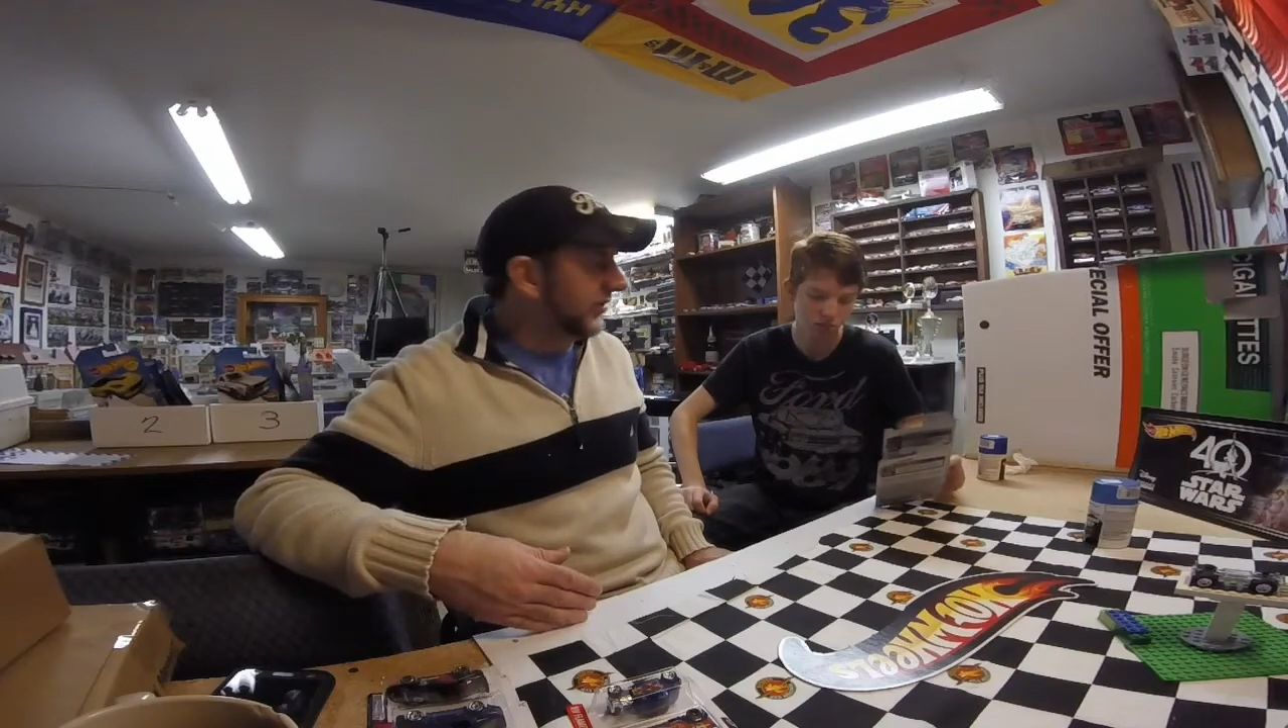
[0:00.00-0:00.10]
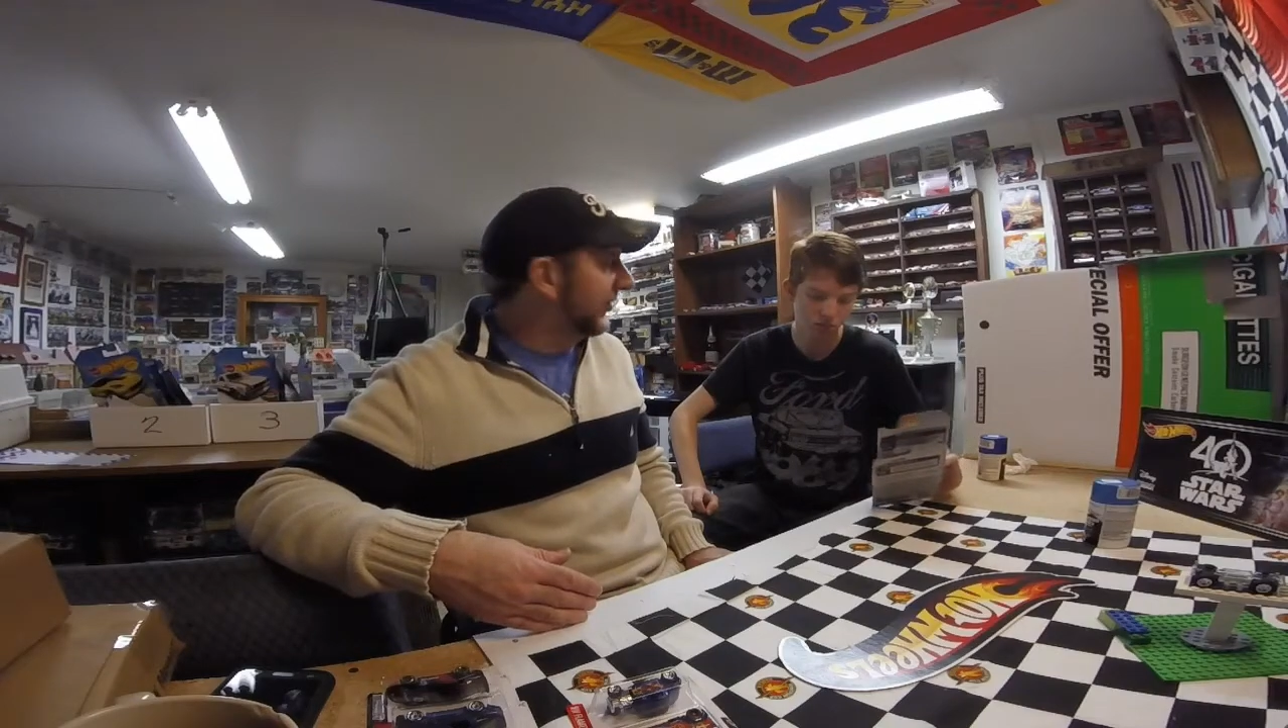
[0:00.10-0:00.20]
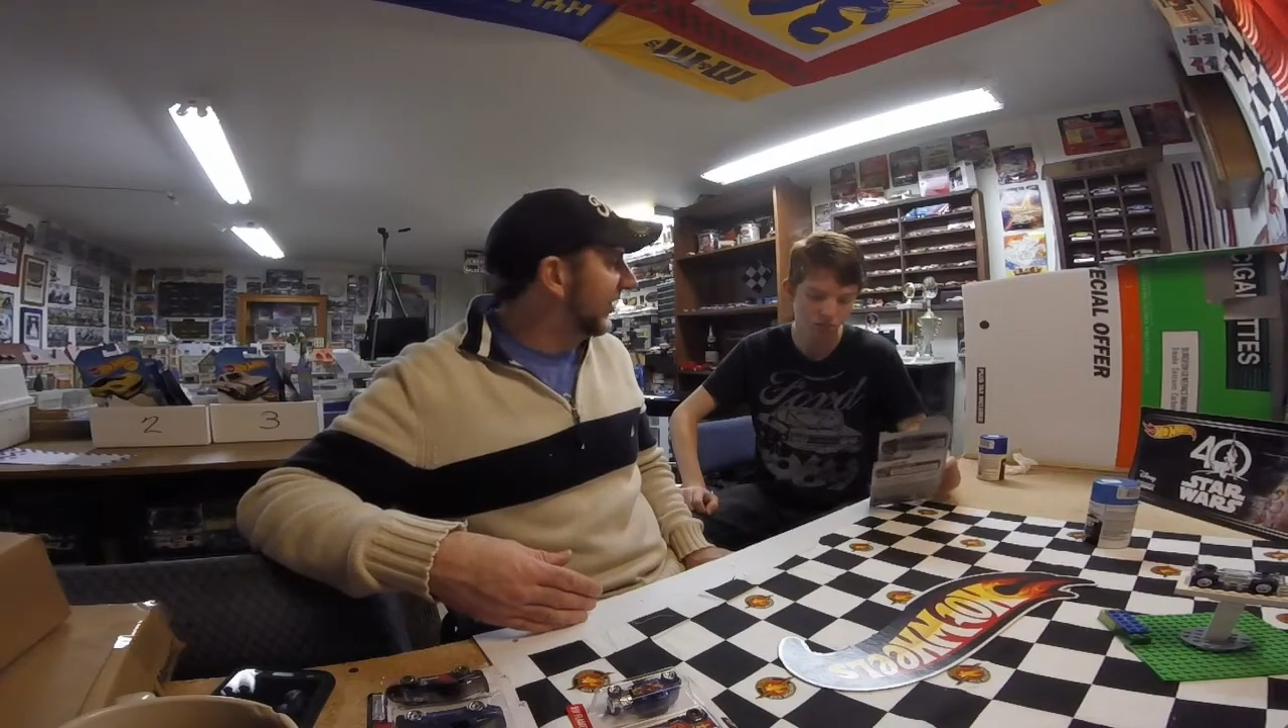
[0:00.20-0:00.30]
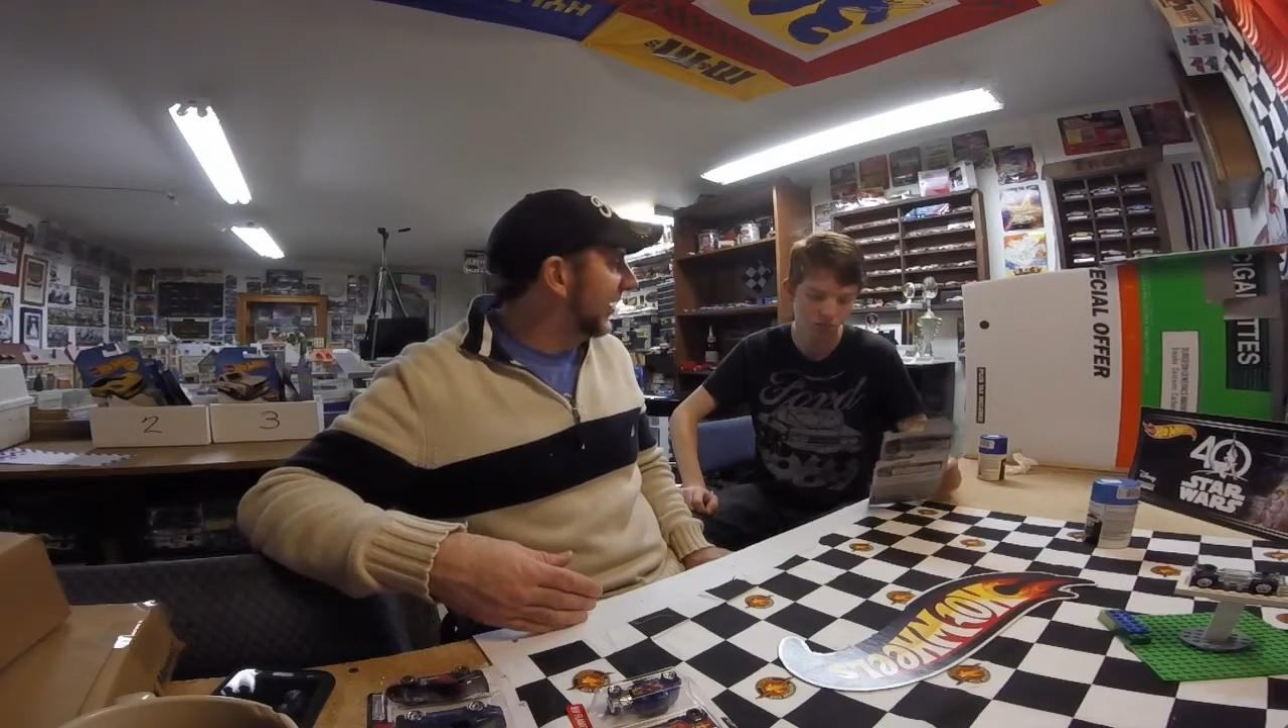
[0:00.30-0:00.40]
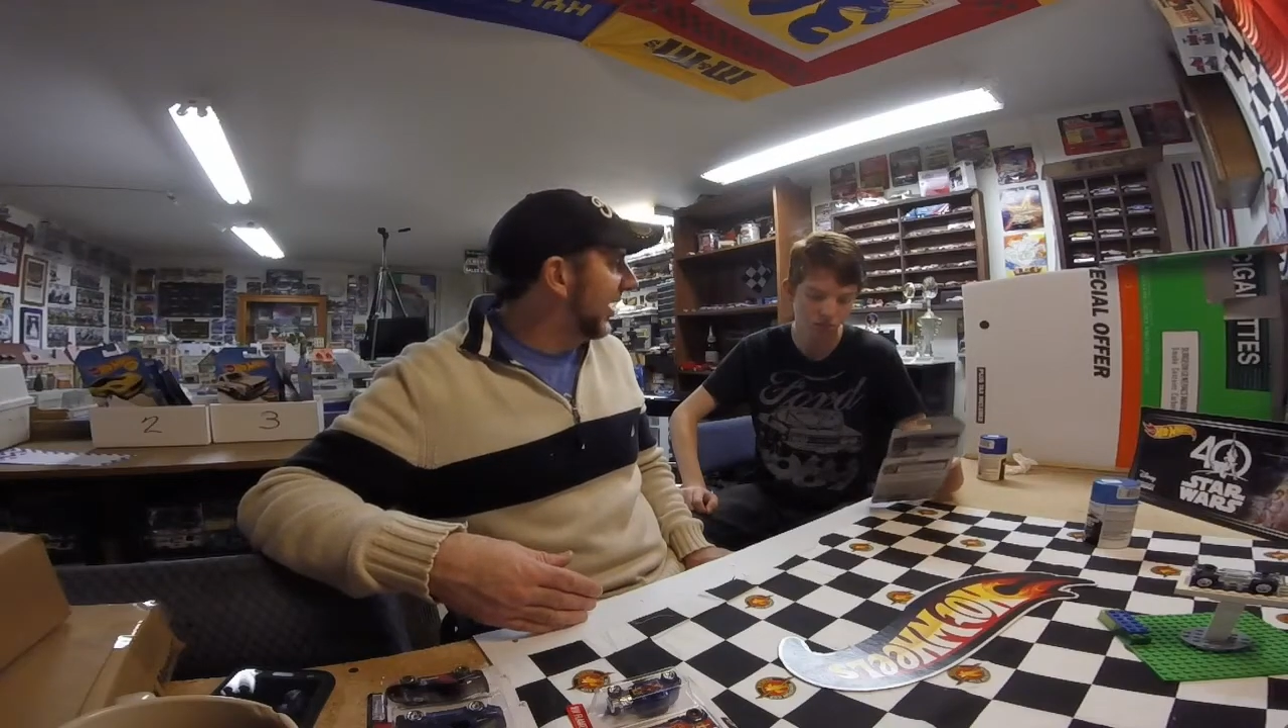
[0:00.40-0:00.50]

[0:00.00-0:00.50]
that's in